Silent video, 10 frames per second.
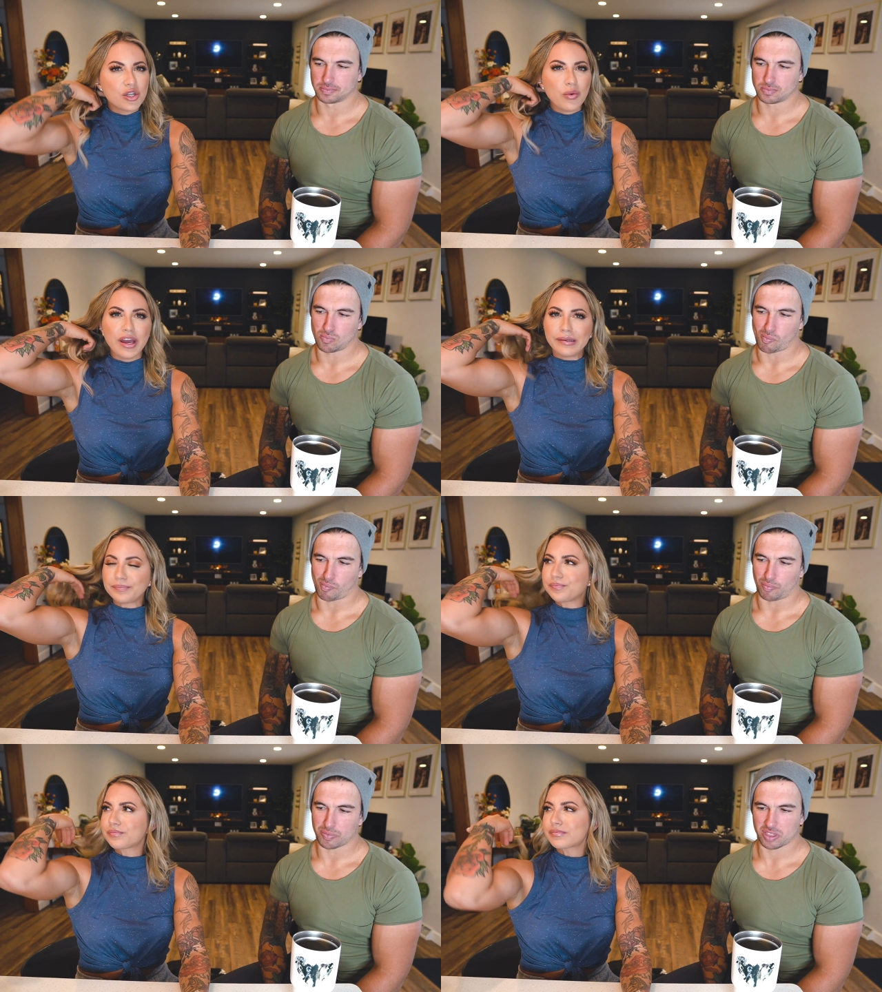Speaker 1: to
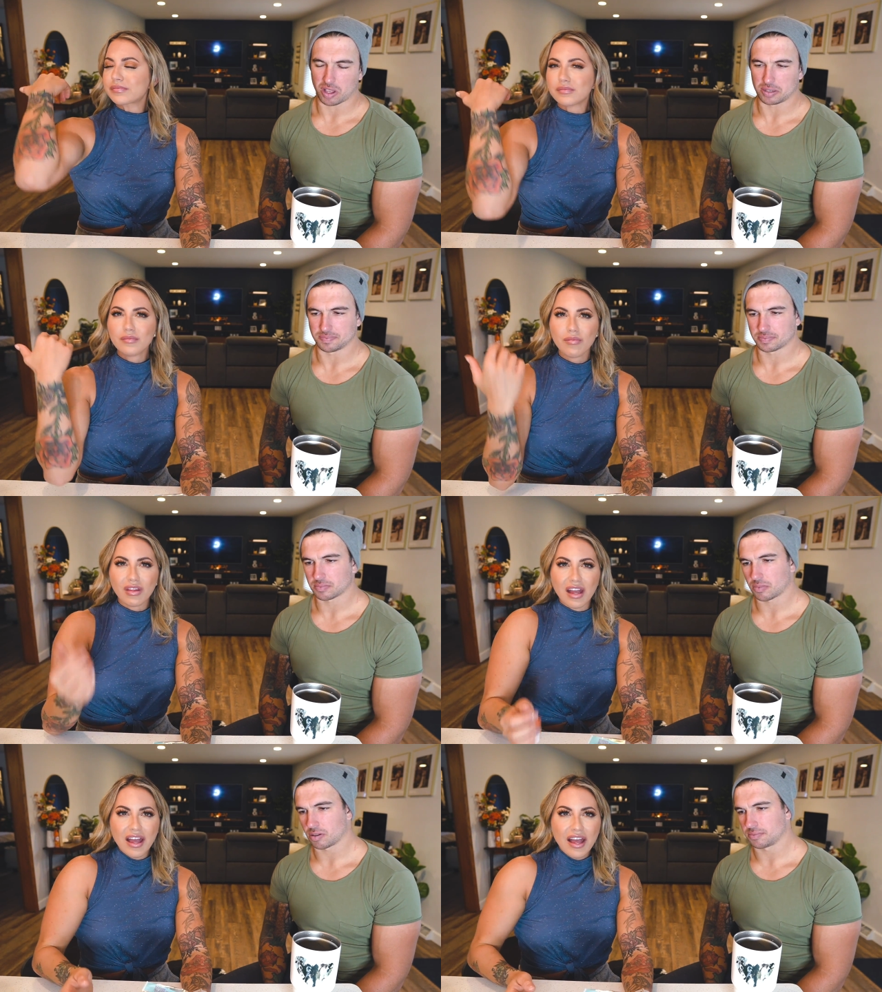it.
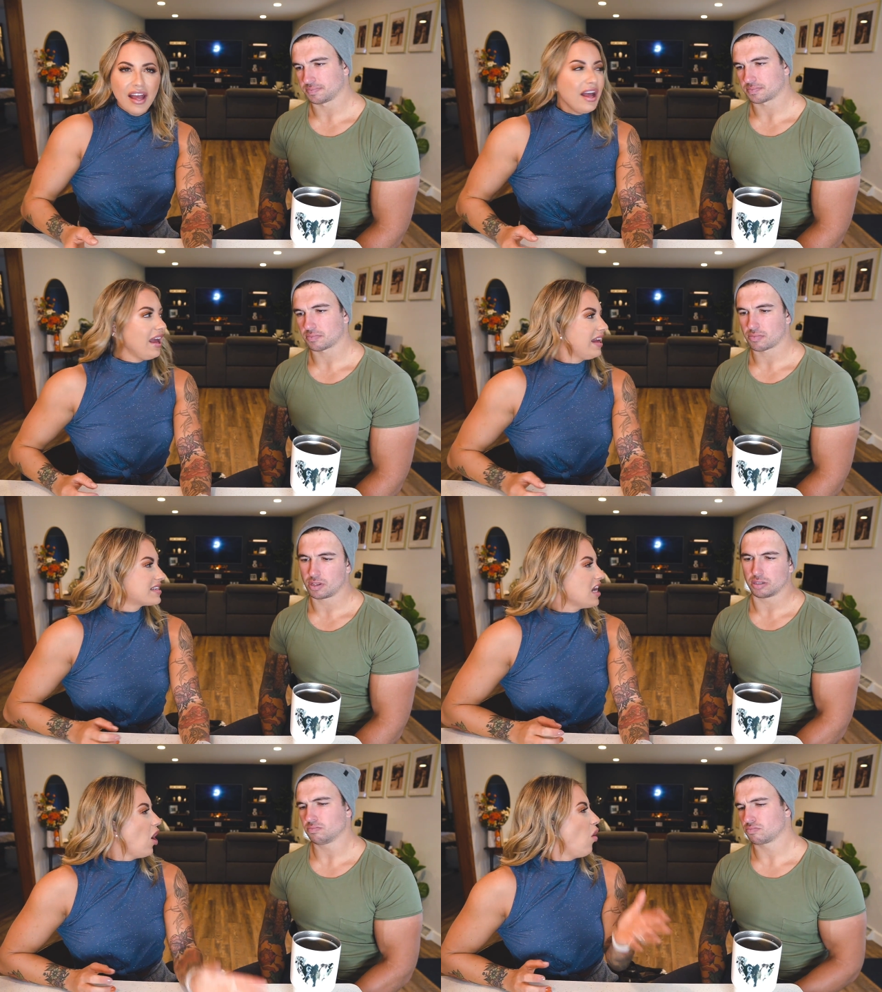
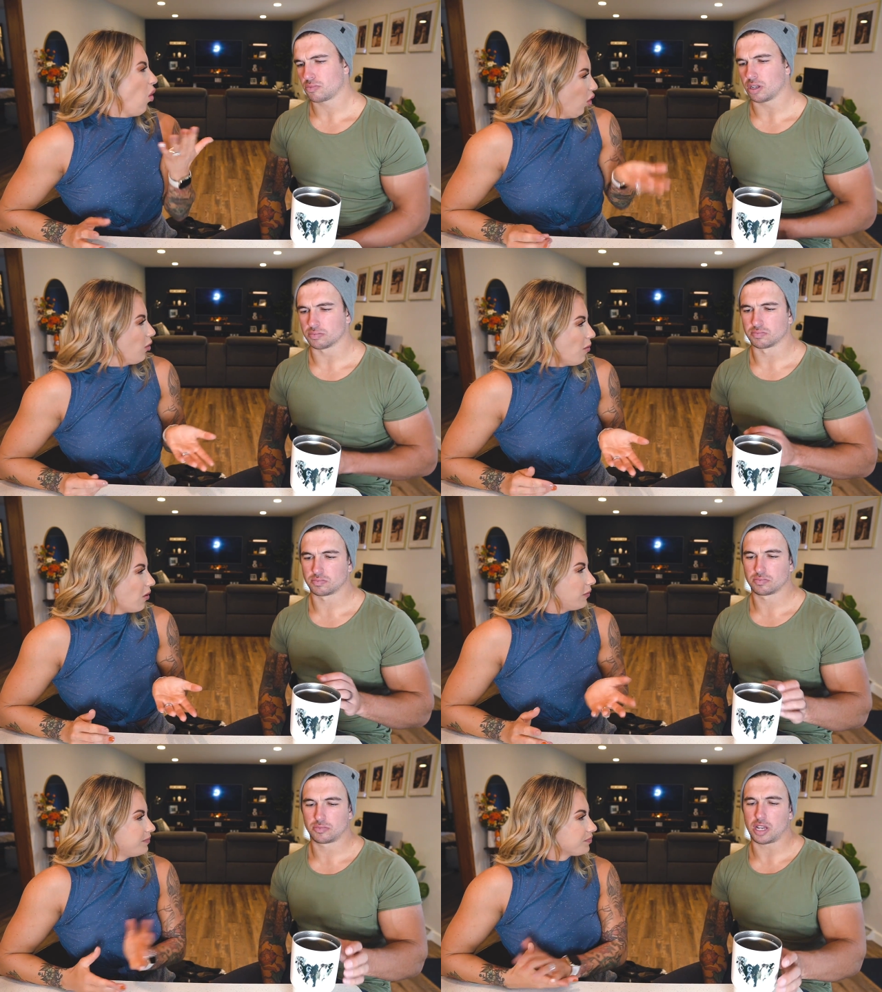It's not
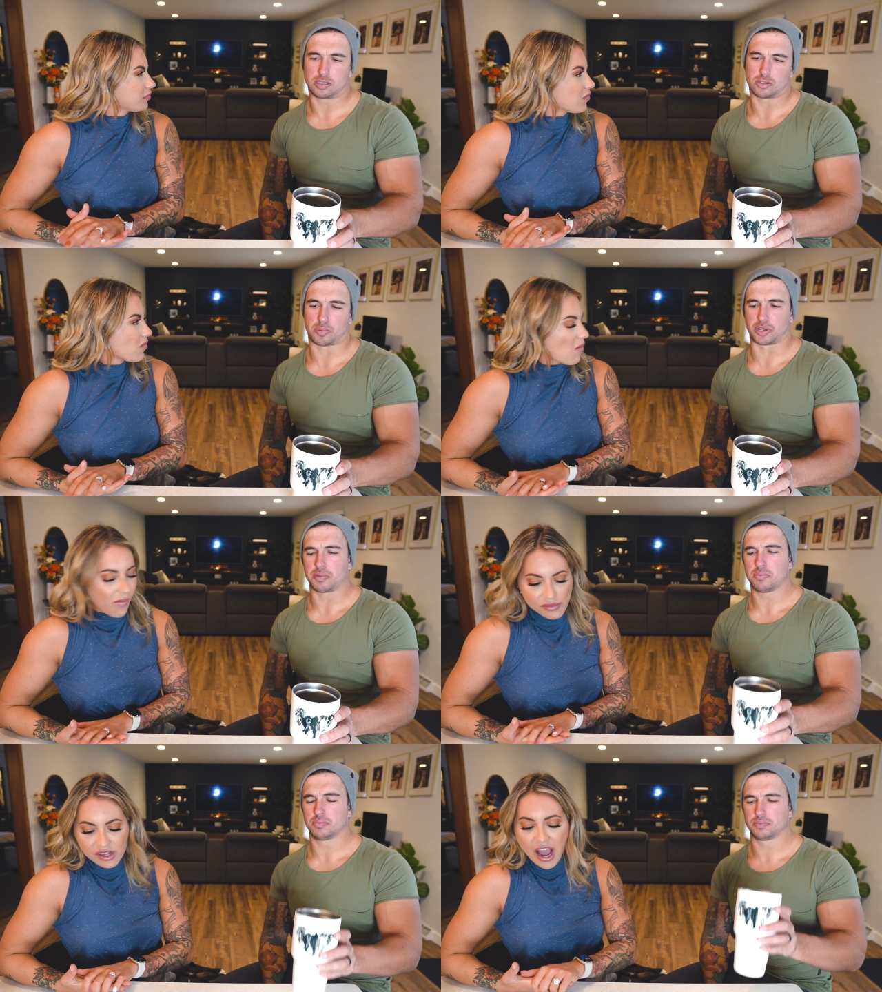horrible. Yeah, it was
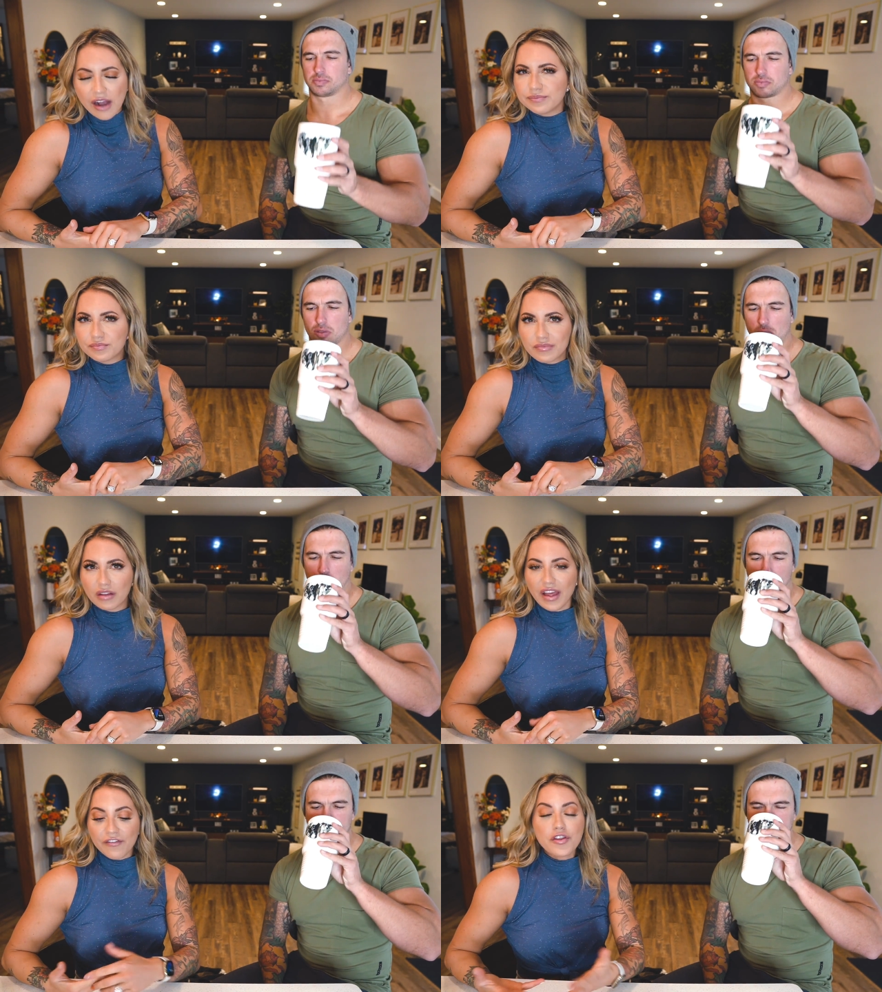pretty good. Yeah.
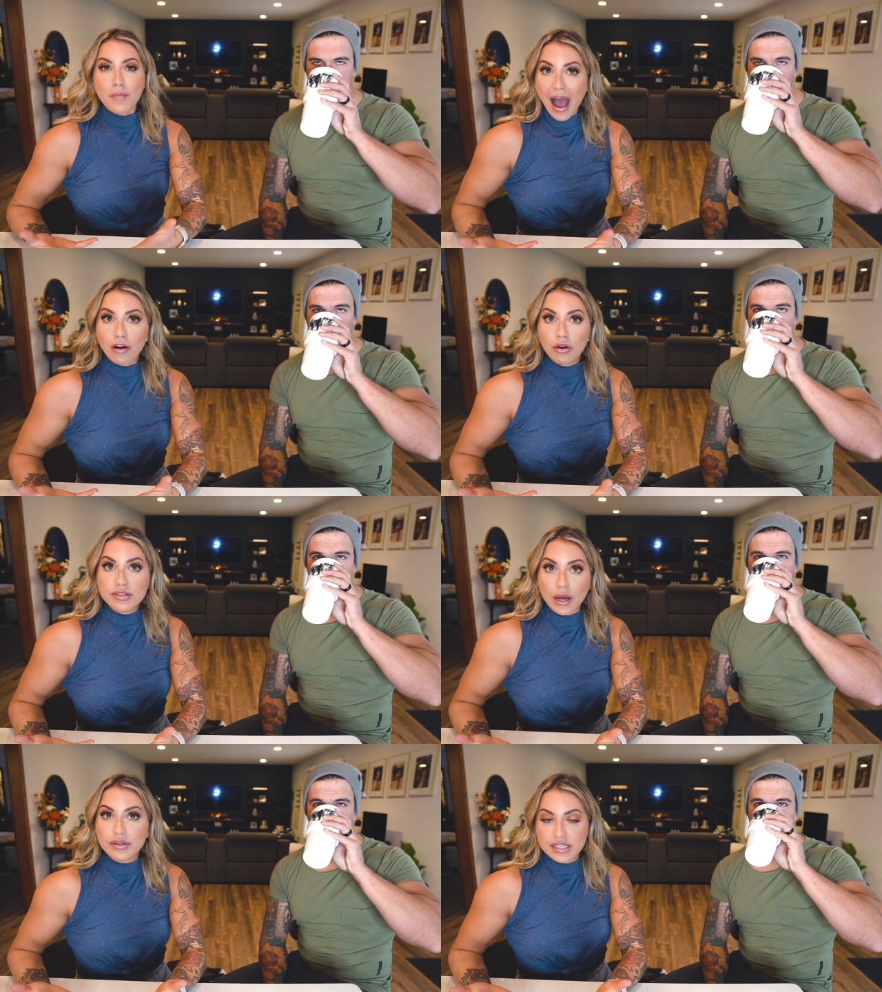Like for the
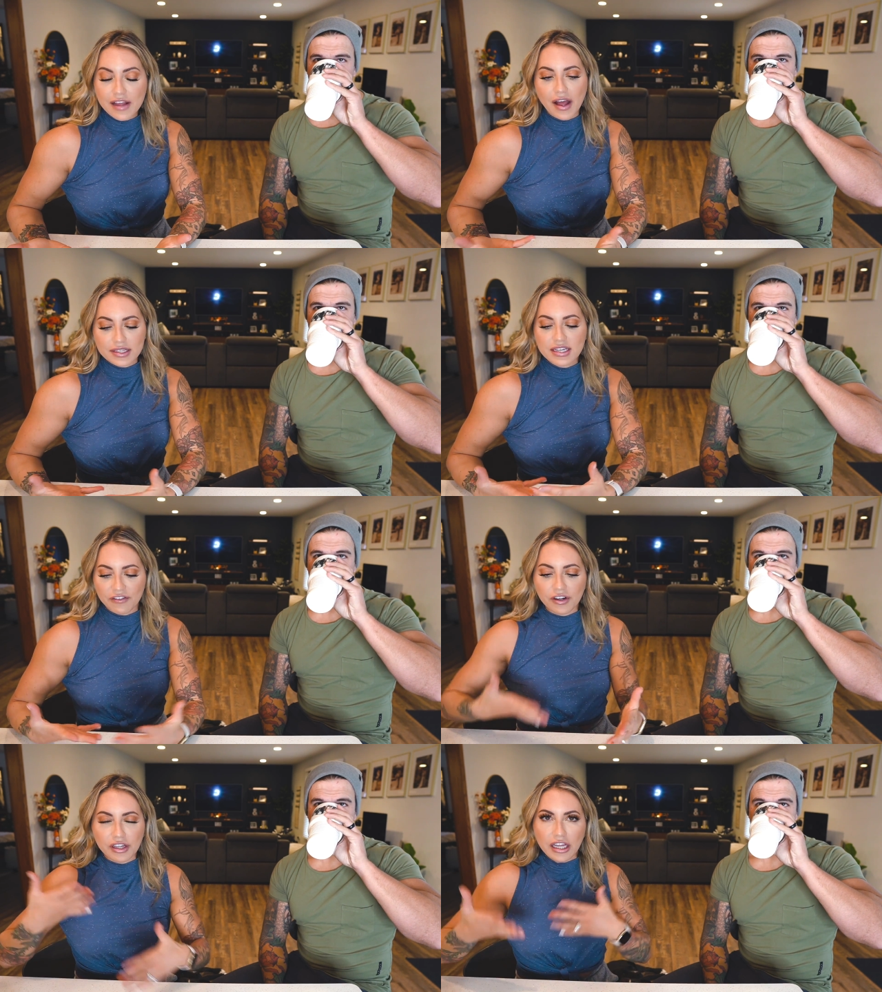macros, I would say that's
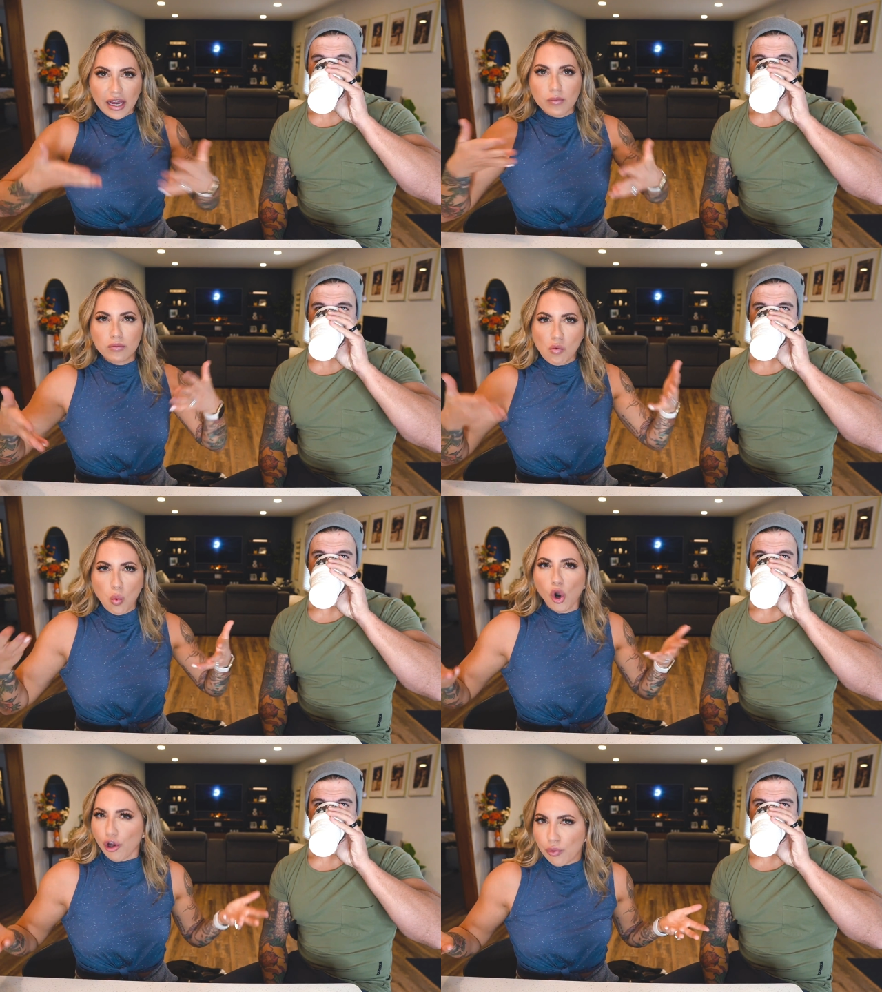definitely like
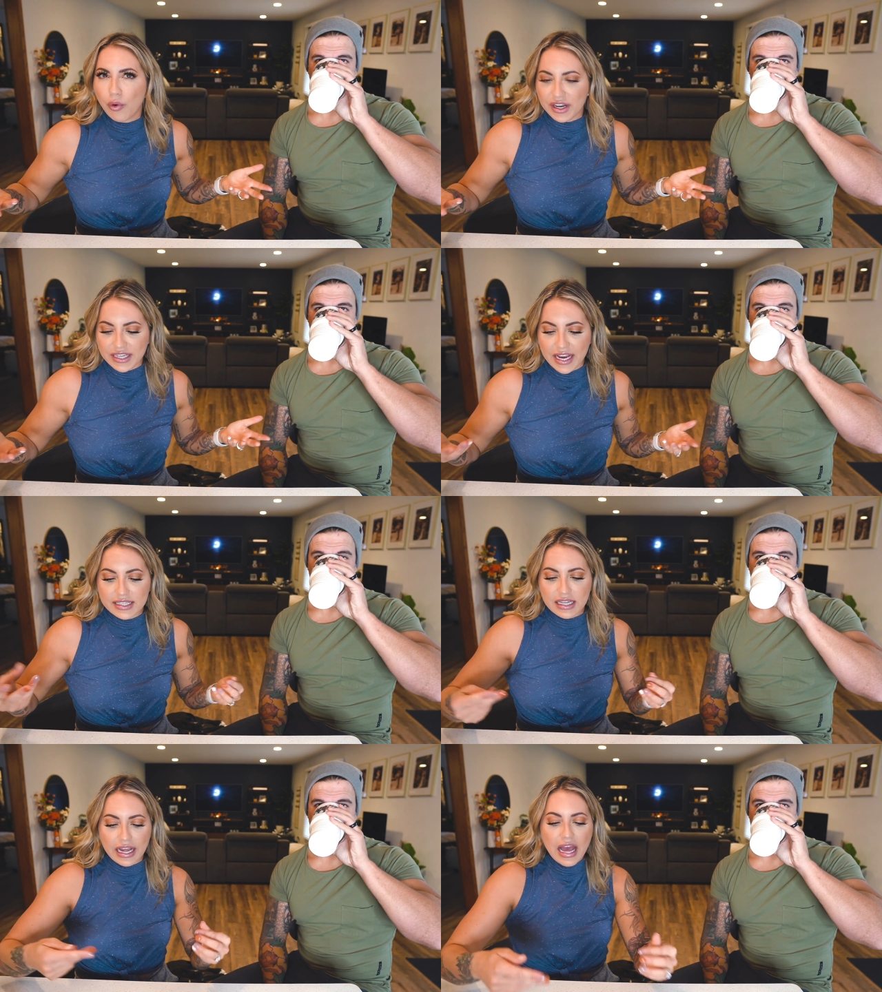worth what it
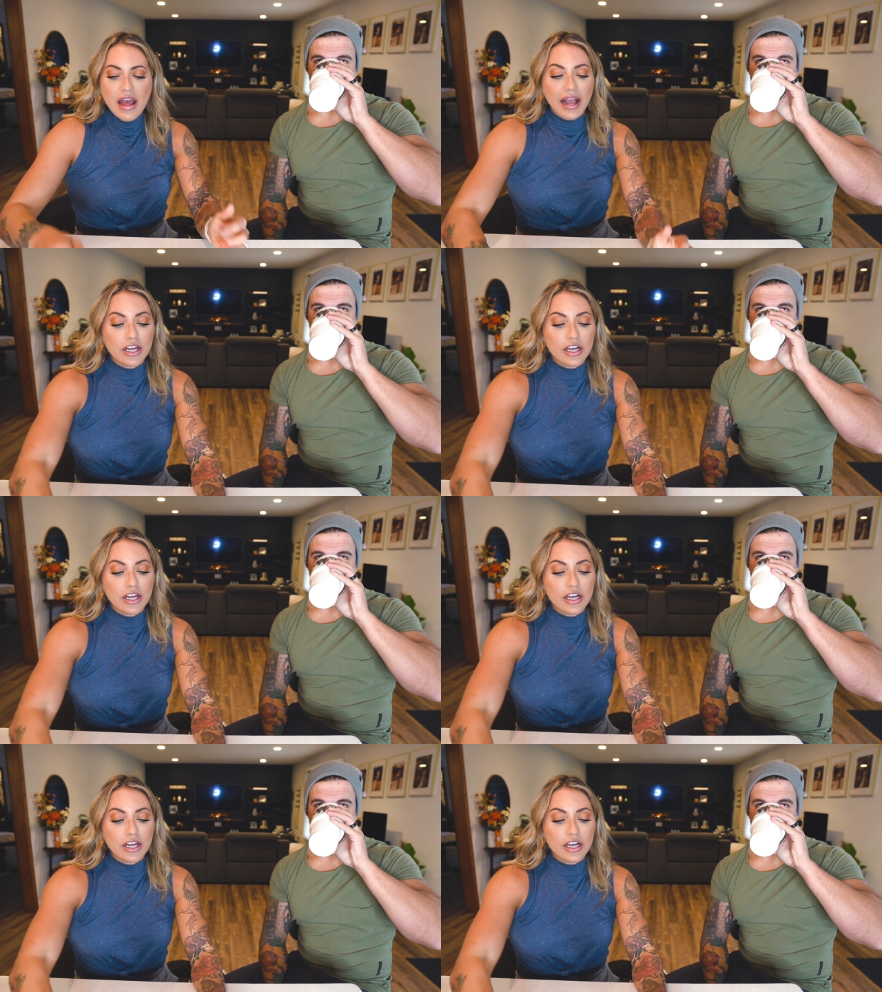tastes like.